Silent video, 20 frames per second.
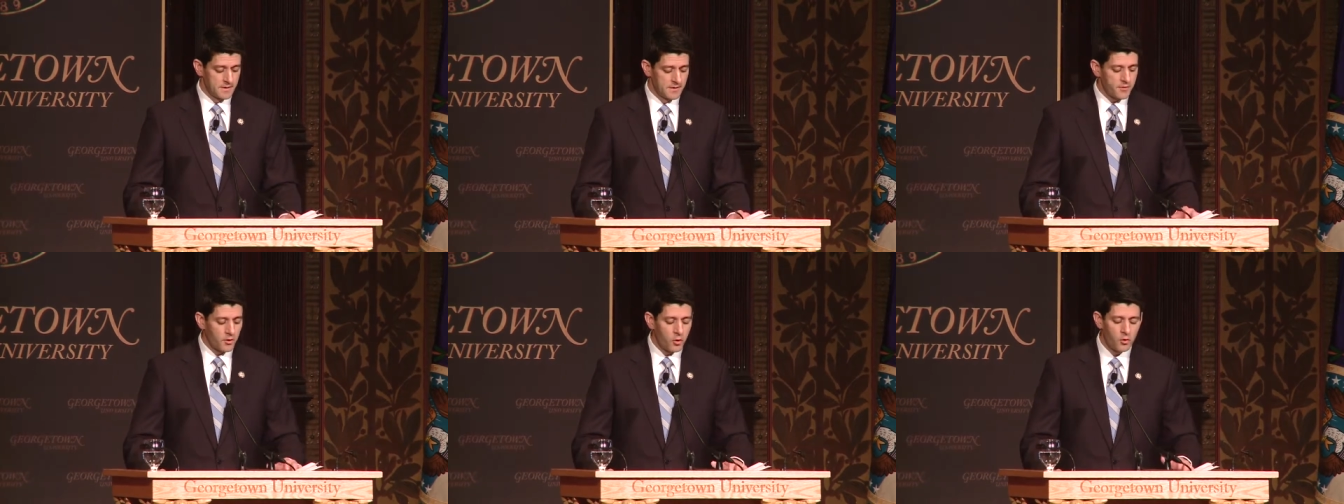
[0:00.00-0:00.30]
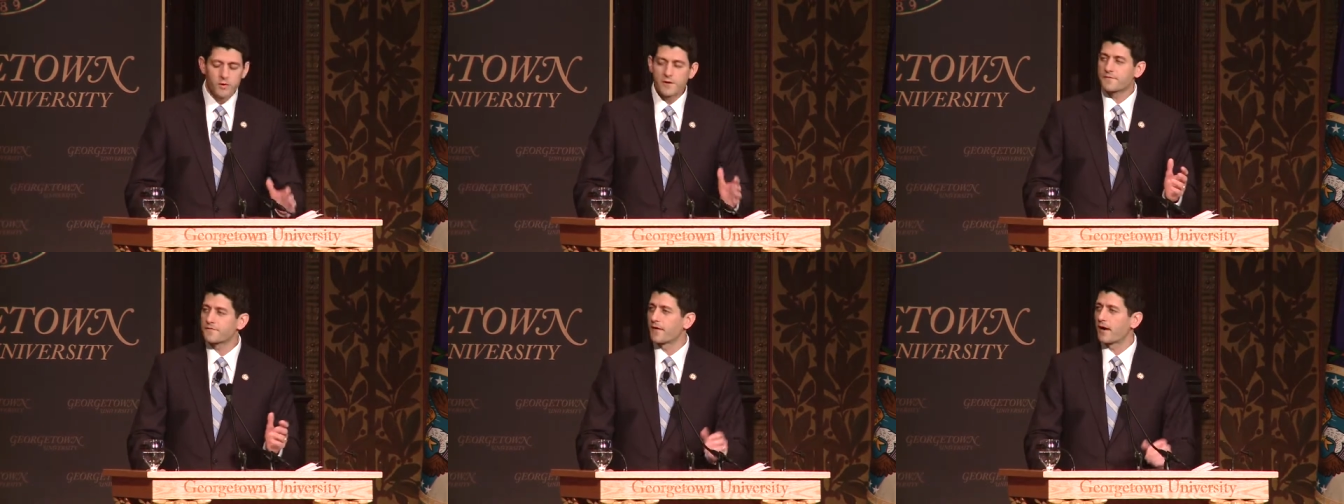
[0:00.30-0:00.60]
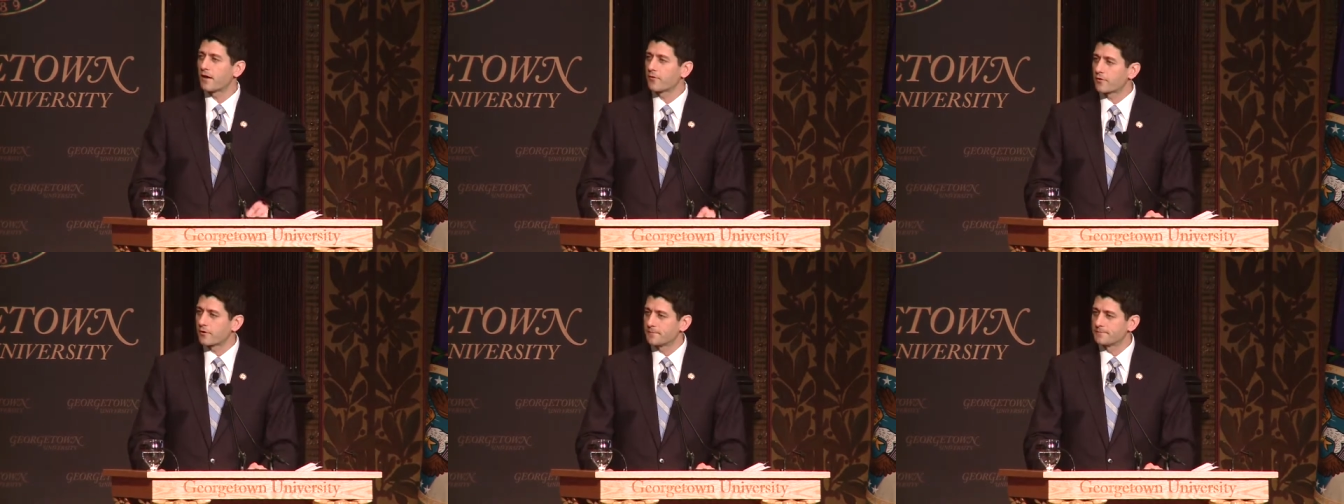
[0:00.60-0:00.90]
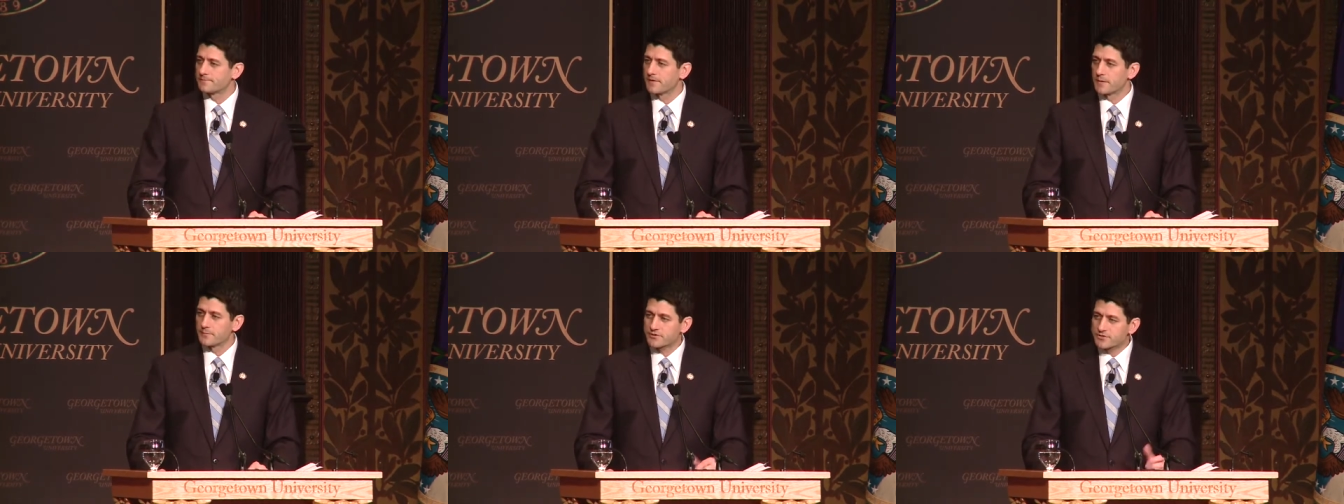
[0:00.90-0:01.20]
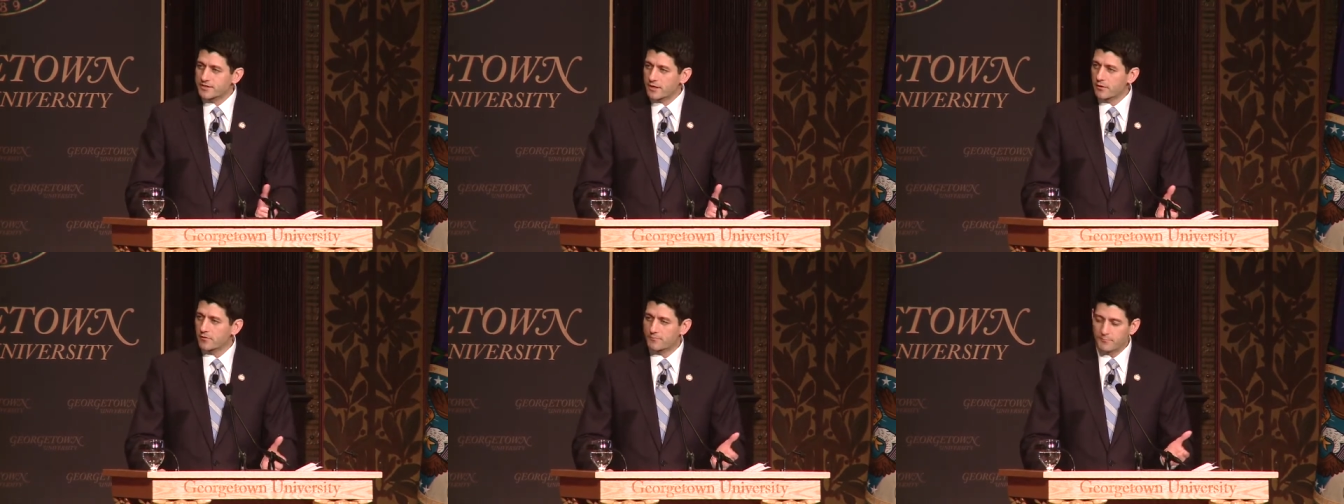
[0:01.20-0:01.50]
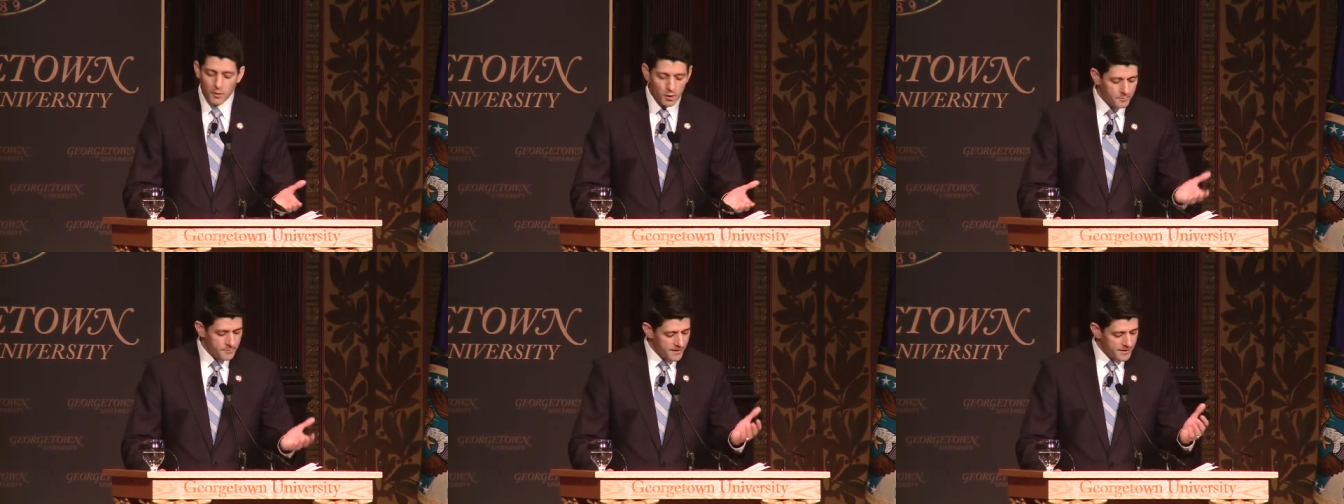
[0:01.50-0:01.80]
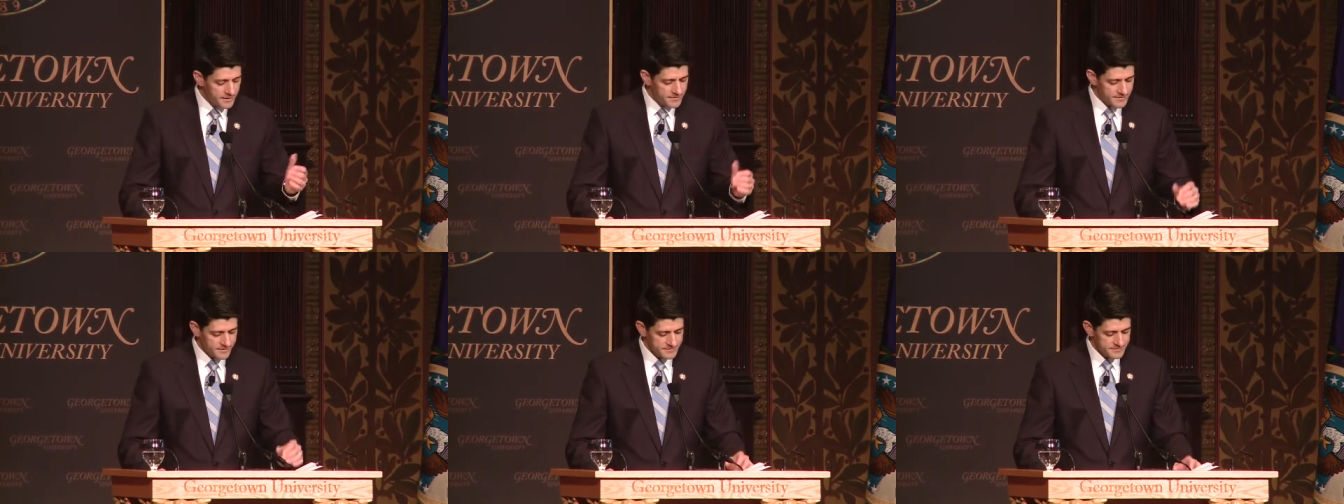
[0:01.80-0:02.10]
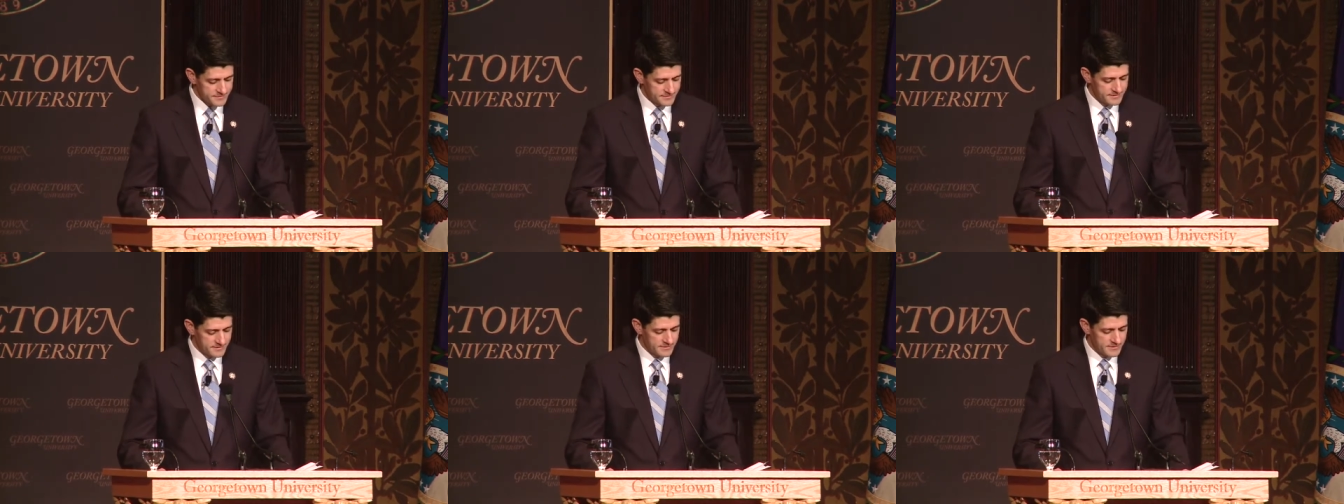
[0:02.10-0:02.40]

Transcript: The Holy Father himself, Pope Benedict,